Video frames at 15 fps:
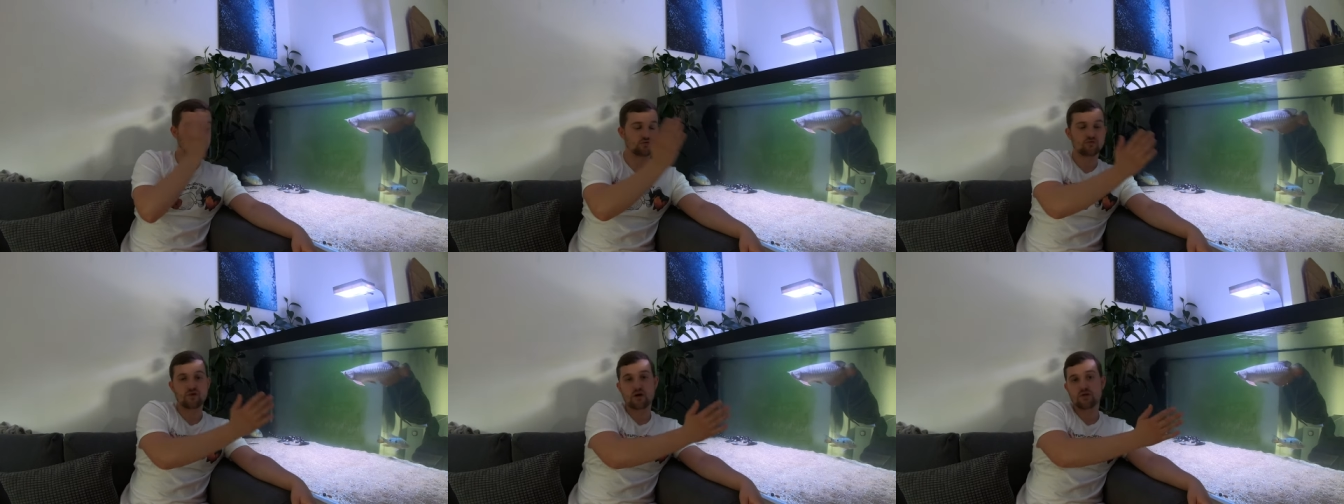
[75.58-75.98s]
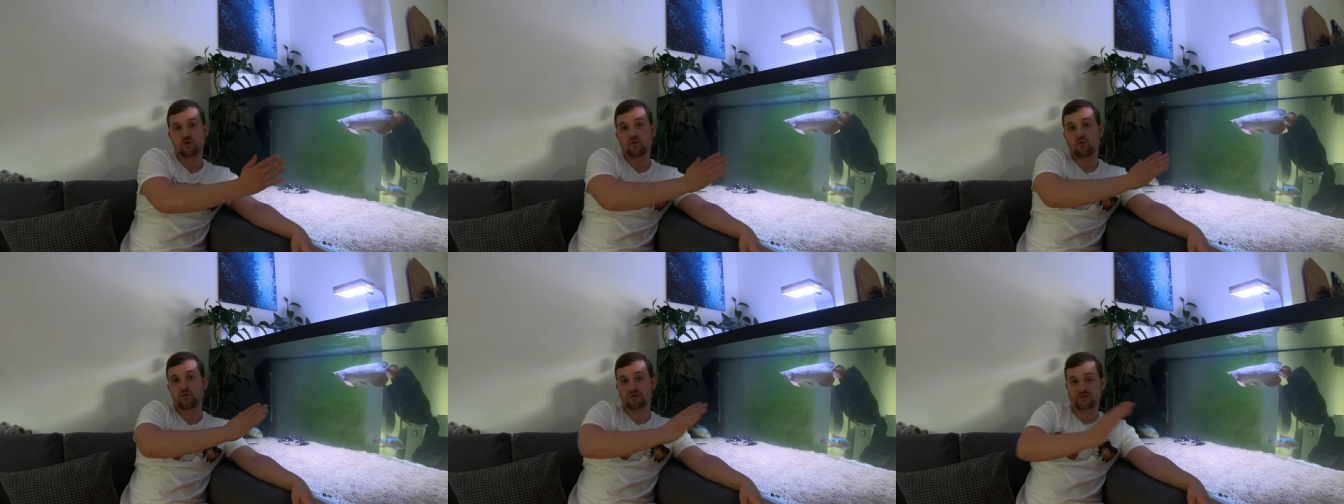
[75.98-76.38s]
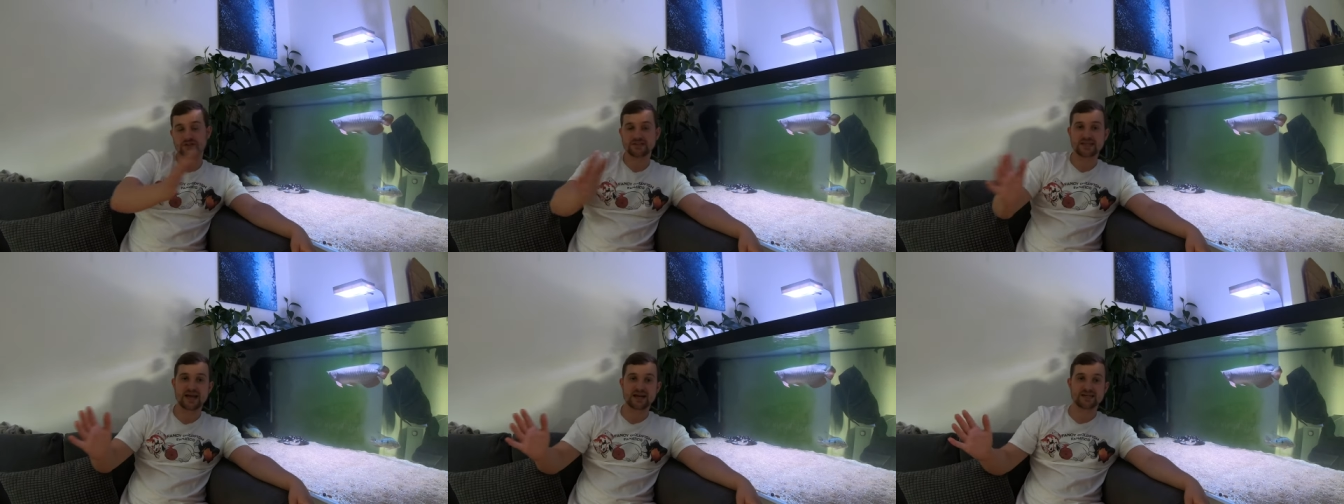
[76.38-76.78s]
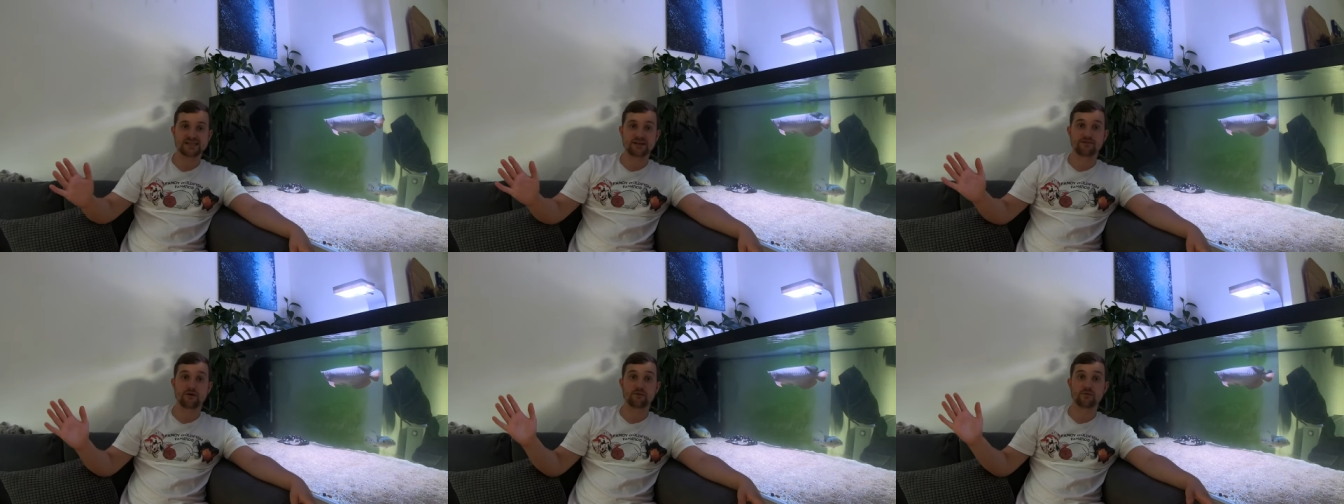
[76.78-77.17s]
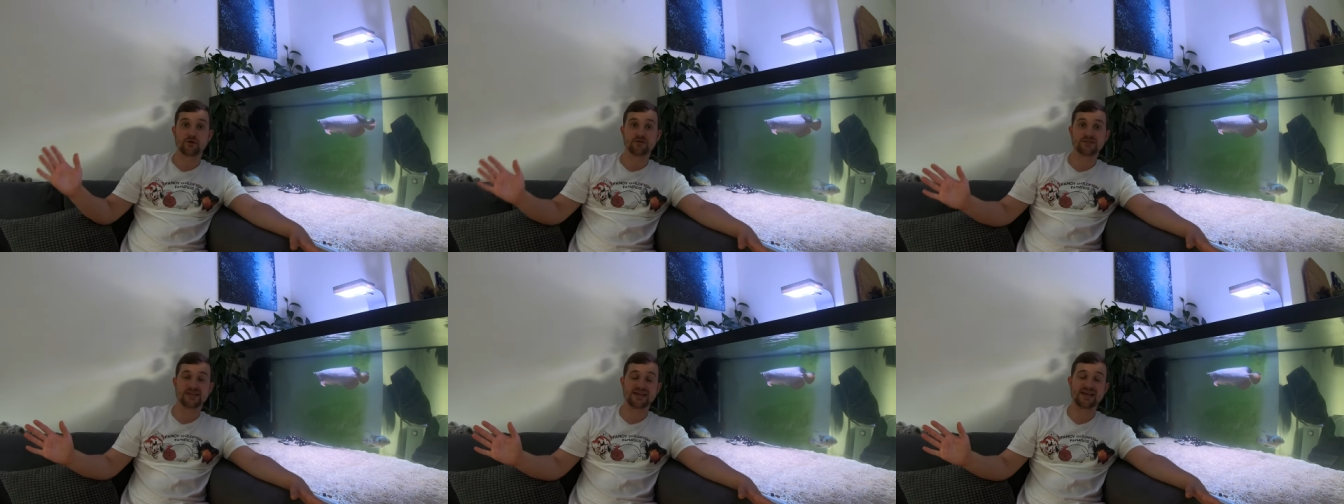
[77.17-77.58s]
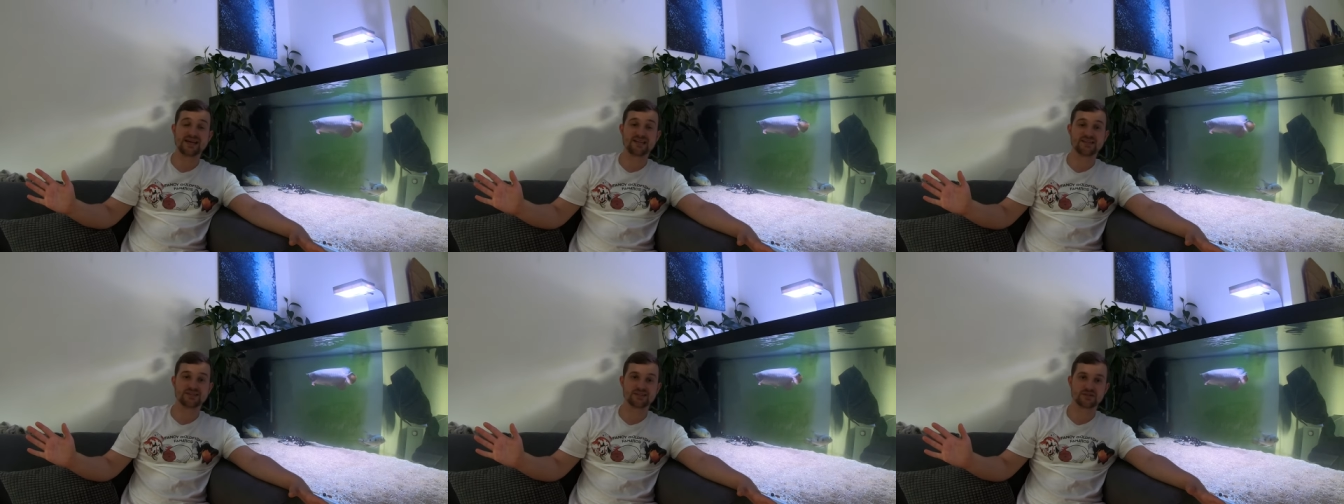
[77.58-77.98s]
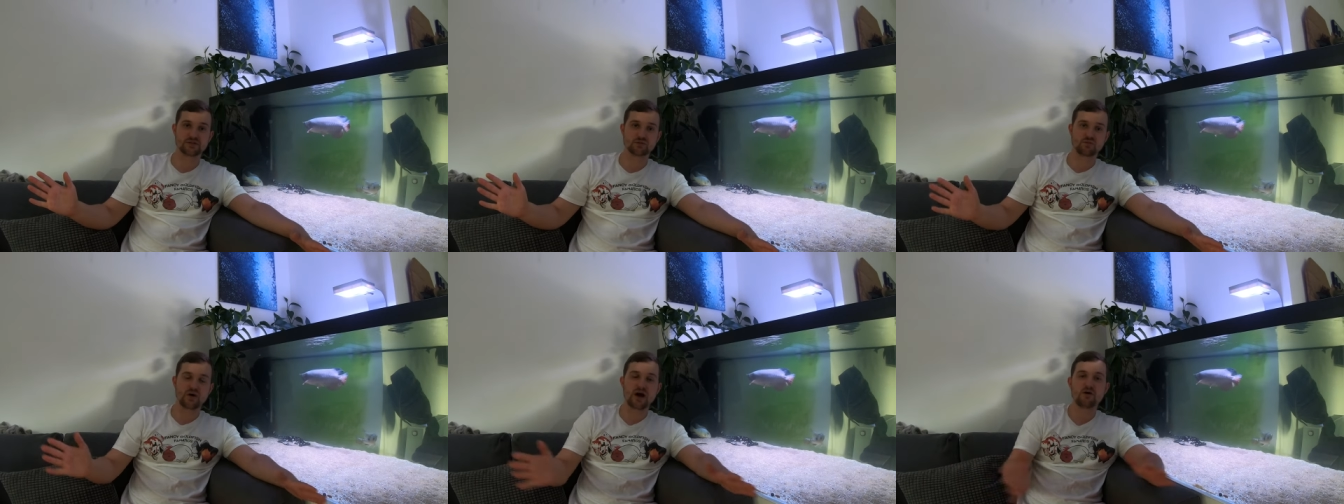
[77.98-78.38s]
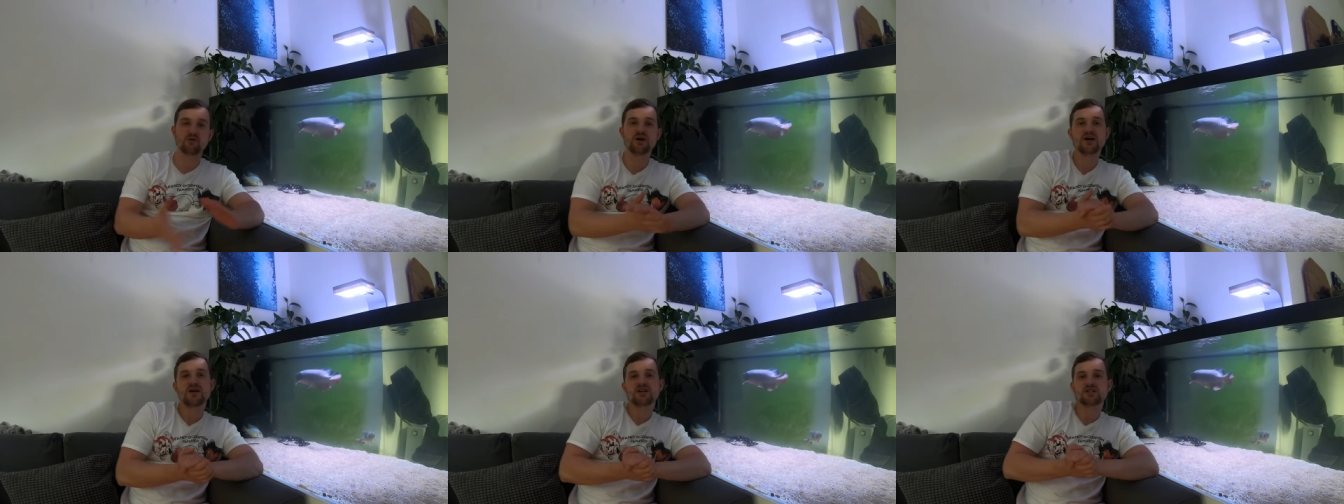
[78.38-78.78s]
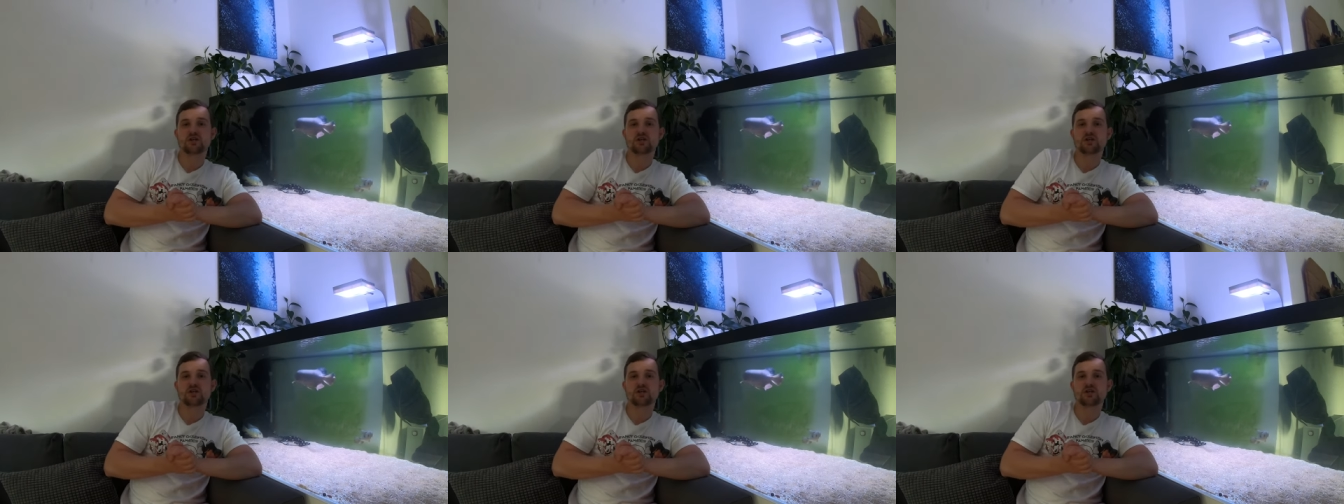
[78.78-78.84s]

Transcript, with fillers: to run all of the tanks if I'm using heaters as well.